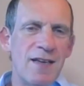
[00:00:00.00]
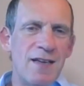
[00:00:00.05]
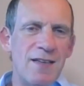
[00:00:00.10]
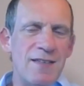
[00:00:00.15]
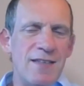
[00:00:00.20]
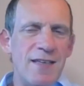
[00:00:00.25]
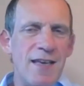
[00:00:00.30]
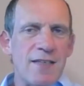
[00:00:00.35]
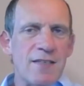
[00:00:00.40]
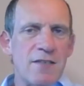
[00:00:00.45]

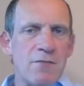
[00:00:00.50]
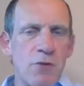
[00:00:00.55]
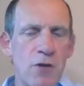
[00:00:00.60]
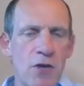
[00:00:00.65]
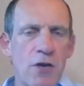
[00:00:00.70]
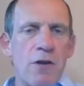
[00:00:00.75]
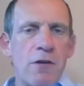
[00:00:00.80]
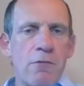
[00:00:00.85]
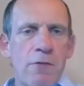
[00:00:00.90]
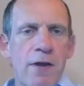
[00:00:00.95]
yes,
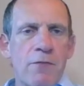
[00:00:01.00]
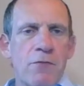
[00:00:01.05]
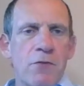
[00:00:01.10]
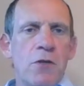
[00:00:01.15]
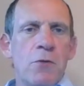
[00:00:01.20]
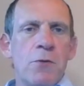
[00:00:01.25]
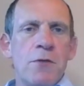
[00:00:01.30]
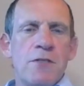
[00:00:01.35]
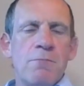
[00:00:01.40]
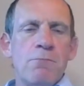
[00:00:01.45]
recurring
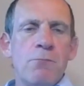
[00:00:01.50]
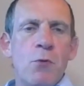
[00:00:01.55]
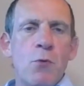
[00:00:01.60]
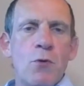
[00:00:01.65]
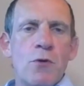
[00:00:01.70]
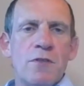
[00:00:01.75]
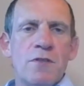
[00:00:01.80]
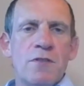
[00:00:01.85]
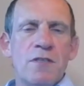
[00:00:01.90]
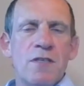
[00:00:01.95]
revenue is
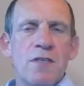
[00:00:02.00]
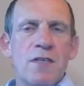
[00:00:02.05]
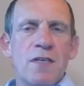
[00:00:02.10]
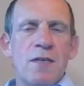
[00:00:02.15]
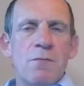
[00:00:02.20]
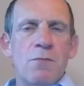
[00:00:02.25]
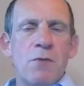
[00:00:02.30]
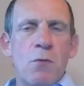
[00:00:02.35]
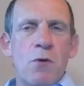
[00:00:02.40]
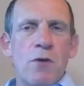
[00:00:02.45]
important,
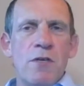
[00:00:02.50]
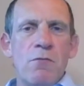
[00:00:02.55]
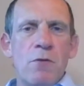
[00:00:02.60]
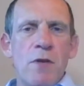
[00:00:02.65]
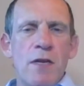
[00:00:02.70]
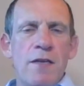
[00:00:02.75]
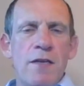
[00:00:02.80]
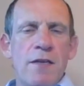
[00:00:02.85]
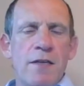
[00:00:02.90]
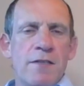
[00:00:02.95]
but what you
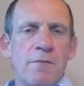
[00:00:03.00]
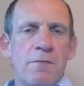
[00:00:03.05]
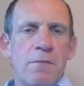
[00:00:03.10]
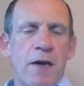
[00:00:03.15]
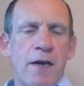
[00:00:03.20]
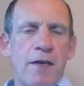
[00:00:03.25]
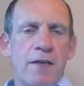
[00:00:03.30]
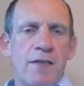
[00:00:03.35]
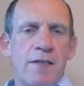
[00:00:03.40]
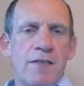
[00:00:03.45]
really need to
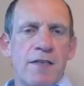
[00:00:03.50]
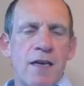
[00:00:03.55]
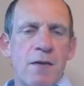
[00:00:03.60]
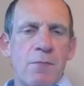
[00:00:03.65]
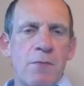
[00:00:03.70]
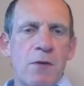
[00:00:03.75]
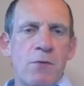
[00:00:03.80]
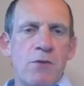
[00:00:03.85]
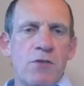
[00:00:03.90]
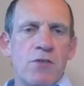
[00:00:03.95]
find is a
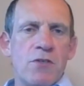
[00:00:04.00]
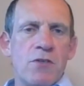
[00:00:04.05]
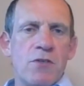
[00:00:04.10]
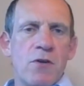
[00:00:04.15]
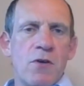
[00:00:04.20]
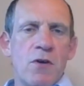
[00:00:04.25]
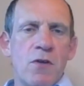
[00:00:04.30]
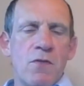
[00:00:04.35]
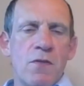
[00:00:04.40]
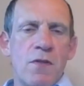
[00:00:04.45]
company which has
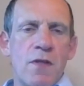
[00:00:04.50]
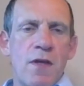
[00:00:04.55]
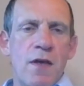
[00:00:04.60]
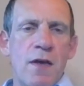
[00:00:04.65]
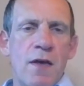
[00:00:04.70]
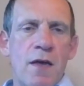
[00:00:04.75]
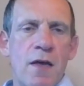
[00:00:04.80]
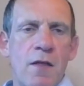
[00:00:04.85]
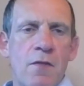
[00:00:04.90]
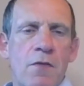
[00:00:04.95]
got
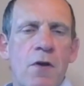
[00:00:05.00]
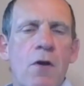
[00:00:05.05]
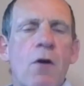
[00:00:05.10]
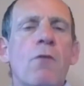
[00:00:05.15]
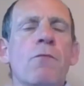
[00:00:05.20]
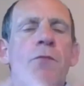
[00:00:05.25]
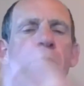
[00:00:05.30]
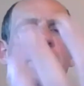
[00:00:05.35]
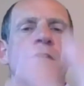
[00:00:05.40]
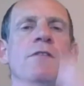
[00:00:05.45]
the
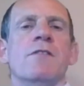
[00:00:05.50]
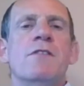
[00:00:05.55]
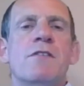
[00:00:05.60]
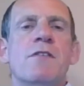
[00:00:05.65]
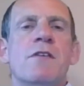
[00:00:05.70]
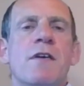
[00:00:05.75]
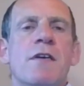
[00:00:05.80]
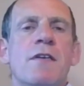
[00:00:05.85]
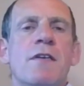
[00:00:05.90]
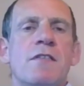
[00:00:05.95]

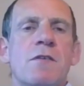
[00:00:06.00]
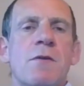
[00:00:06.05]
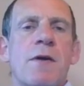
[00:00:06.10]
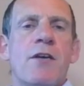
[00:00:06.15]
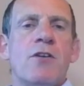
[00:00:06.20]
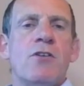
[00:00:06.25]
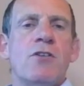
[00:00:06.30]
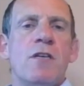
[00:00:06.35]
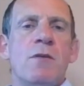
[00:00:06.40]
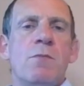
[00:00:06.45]
confidence to
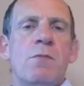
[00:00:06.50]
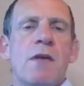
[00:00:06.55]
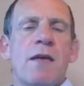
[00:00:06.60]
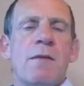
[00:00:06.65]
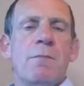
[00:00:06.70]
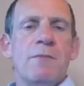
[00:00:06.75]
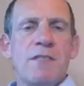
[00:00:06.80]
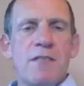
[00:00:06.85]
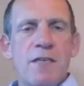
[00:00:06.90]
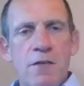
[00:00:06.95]
actually
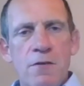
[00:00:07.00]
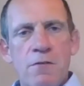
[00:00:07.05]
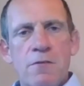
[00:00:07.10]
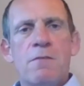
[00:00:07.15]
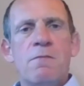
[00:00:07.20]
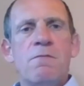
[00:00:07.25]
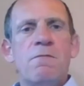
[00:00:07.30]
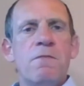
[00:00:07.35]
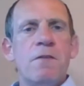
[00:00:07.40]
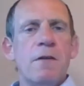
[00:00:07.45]
continue
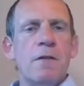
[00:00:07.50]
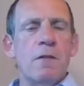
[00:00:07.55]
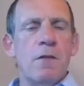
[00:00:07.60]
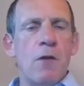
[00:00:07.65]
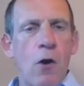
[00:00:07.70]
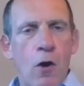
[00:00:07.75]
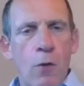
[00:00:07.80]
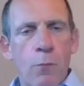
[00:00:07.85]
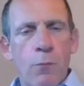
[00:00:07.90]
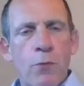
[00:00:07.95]
to fill the
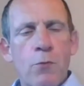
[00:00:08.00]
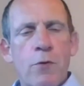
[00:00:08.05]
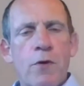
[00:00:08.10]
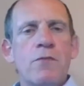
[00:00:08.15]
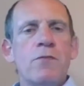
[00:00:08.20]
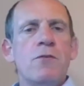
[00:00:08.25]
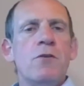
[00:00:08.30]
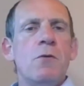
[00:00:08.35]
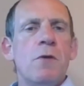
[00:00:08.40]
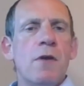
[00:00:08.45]
hopper
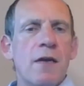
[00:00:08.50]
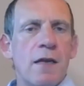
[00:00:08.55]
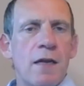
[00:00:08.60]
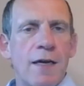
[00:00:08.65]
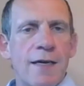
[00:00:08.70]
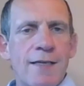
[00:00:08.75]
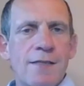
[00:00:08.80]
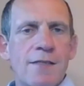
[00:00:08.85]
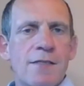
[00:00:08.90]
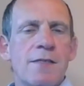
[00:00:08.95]
with new
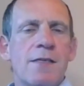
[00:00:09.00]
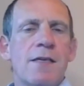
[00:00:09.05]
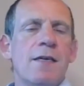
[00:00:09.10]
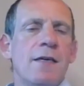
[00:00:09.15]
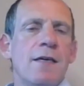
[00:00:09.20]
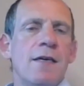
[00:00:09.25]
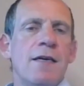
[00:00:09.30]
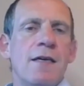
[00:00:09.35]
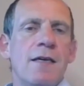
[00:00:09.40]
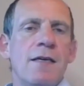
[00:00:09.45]
clients,
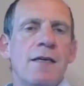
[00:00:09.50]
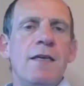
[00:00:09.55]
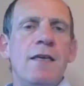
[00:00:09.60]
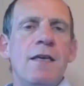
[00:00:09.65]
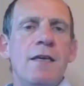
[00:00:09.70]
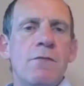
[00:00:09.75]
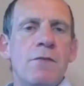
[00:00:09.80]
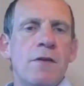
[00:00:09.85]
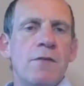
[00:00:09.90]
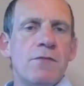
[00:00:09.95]

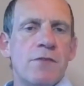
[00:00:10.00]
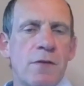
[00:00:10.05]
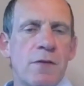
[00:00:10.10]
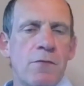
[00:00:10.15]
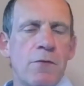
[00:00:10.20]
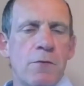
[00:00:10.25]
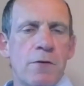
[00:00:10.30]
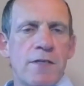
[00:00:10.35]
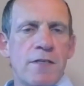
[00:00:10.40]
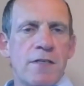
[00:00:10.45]
even if some
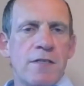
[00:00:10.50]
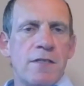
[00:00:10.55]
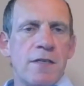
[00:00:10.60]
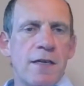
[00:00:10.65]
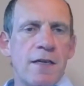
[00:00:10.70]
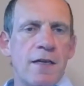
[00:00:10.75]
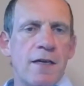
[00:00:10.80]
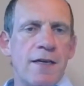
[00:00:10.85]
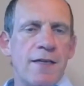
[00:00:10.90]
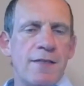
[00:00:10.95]
of your existing
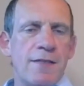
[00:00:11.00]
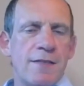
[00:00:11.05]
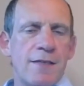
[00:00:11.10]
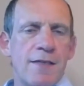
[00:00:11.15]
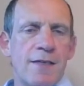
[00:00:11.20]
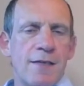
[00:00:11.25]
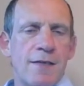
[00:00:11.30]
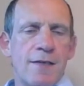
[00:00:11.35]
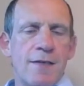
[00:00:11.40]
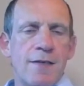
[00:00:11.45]
clients
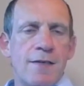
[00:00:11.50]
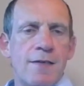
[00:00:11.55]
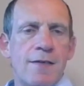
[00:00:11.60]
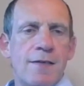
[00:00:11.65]
are